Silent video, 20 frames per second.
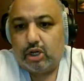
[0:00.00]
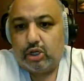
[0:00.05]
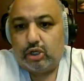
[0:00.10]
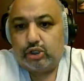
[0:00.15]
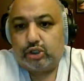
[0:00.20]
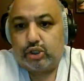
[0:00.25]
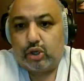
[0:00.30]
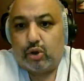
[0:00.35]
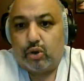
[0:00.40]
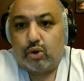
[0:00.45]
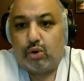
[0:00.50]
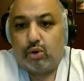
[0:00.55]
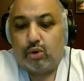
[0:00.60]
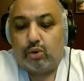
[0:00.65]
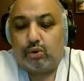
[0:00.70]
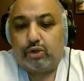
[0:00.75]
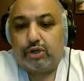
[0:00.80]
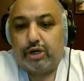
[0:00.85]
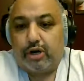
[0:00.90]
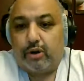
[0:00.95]

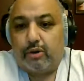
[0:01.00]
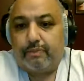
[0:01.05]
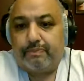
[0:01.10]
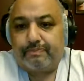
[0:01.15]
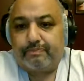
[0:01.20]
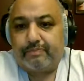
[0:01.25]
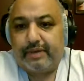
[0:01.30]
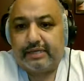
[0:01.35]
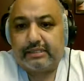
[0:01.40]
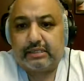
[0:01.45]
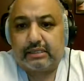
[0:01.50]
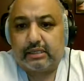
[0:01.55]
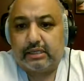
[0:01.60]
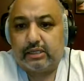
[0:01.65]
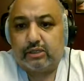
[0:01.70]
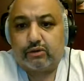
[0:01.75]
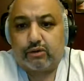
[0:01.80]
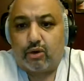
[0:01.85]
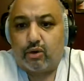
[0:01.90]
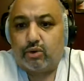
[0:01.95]
So basically
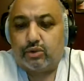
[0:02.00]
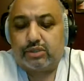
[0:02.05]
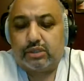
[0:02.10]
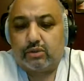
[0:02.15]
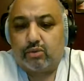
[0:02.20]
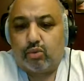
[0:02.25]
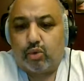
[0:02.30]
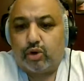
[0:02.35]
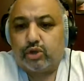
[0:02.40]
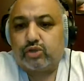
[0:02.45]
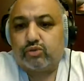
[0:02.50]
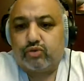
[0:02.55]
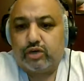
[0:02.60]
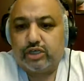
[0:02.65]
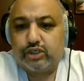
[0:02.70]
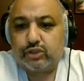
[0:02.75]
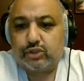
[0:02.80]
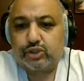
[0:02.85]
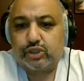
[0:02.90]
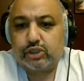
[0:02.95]
throws the worst
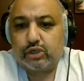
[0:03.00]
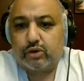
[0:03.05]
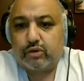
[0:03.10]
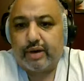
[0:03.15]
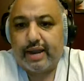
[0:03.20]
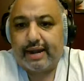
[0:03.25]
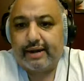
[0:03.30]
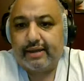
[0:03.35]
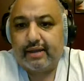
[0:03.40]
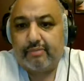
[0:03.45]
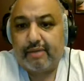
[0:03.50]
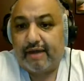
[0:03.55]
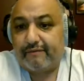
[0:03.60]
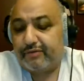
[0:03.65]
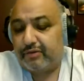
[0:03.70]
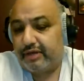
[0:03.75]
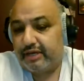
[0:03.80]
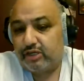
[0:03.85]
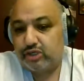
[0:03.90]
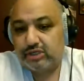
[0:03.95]
racial slur at him
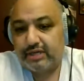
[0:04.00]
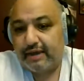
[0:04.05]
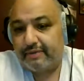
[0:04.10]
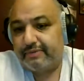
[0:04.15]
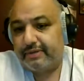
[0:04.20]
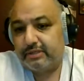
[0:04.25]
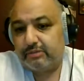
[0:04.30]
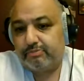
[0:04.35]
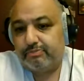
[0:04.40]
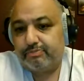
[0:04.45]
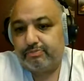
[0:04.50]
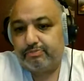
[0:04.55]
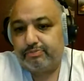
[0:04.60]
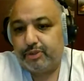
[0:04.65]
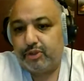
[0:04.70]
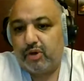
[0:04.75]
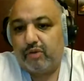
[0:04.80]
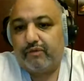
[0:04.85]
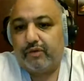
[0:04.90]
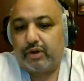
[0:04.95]
after they just have this
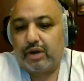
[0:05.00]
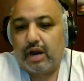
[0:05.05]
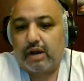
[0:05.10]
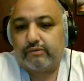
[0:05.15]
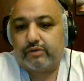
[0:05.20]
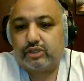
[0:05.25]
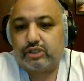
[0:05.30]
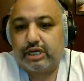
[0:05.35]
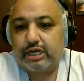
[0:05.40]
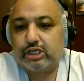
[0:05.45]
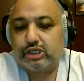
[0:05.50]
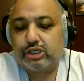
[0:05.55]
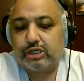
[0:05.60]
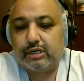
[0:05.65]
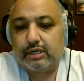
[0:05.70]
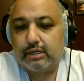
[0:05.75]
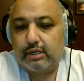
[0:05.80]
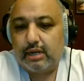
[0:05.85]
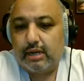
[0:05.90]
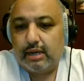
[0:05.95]
beautiful conversation.
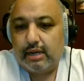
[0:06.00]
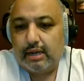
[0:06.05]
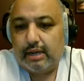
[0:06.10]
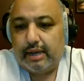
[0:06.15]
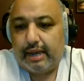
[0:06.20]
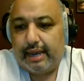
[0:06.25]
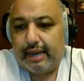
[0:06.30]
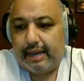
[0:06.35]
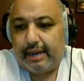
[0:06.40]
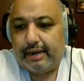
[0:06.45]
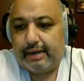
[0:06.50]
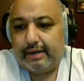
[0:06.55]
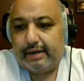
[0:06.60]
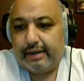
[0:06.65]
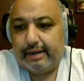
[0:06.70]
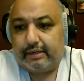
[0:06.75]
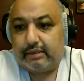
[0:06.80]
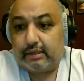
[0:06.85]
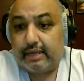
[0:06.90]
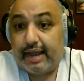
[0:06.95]
And and
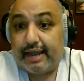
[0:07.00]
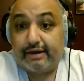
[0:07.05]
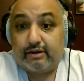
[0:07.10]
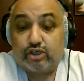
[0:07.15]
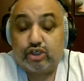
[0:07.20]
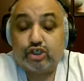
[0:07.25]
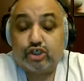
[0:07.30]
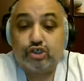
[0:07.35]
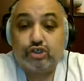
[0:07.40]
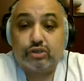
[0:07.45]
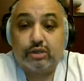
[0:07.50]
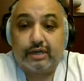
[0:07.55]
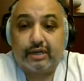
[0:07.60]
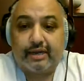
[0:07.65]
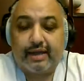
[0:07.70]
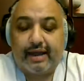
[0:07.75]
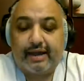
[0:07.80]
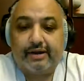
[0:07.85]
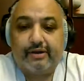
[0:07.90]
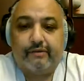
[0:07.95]

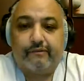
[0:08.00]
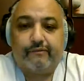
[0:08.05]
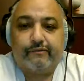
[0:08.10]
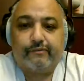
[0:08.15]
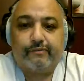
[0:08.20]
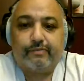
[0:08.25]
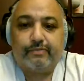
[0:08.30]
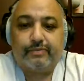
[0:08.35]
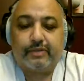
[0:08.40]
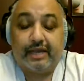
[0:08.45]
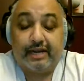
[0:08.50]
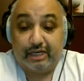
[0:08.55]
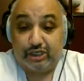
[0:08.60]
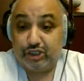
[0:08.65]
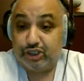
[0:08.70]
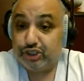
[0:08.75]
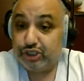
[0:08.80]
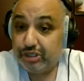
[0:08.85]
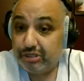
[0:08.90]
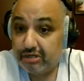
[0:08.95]
it
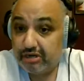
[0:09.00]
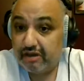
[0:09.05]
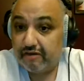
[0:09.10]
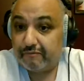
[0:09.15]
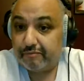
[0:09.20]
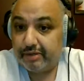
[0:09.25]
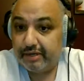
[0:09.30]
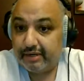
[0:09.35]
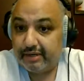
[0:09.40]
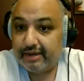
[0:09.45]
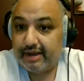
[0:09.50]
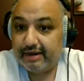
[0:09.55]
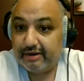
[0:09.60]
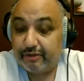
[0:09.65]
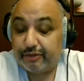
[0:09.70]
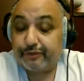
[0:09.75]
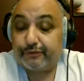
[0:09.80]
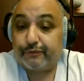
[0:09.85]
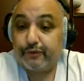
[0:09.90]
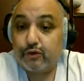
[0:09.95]
shouldn't have, but it kind
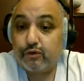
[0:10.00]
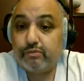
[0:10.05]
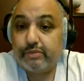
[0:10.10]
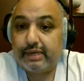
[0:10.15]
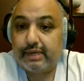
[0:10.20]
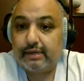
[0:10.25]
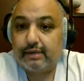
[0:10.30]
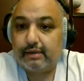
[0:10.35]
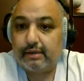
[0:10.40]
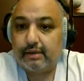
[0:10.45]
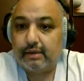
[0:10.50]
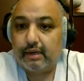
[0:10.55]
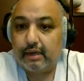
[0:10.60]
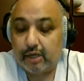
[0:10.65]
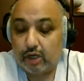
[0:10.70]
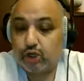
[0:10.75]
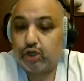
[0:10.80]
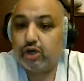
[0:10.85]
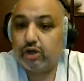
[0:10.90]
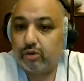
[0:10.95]
of threw me in
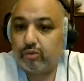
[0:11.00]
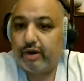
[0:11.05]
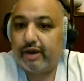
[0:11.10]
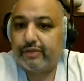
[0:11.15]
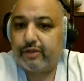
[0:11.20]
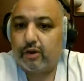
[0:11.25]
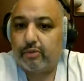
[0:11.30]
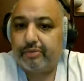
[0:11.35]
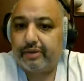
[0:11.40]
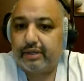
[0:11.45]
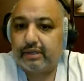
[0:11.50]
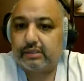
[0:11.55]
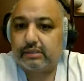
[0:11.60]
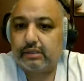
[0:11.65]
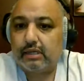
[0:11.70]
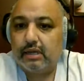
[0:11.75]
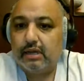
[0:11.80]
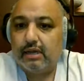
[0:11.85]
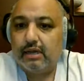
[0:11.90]
a good way, though, because